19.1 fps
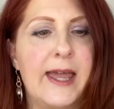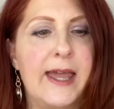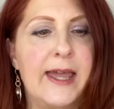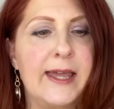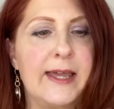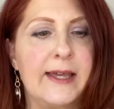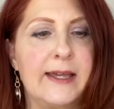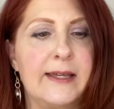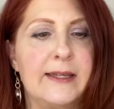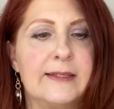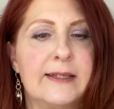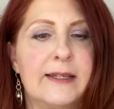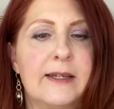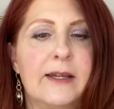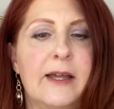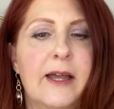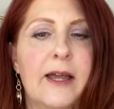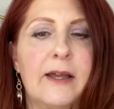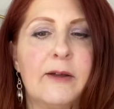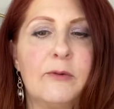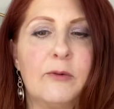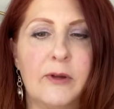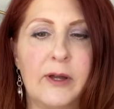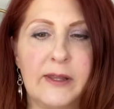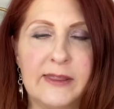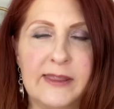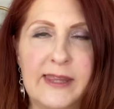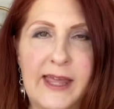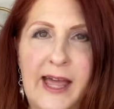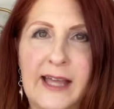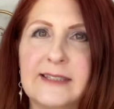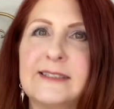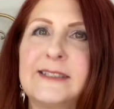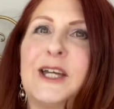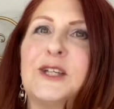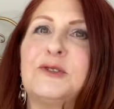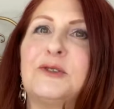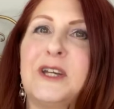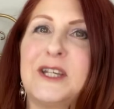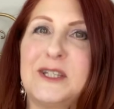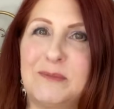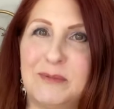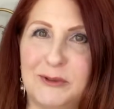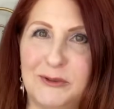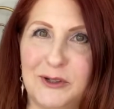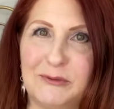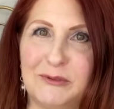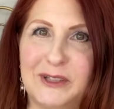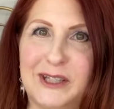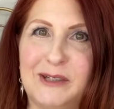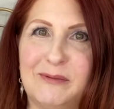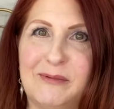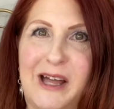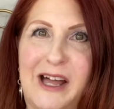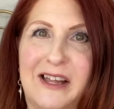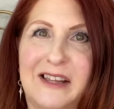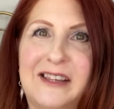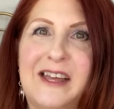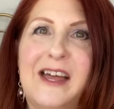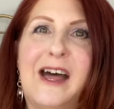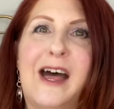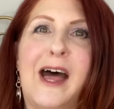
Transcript: and that schedule has been going really well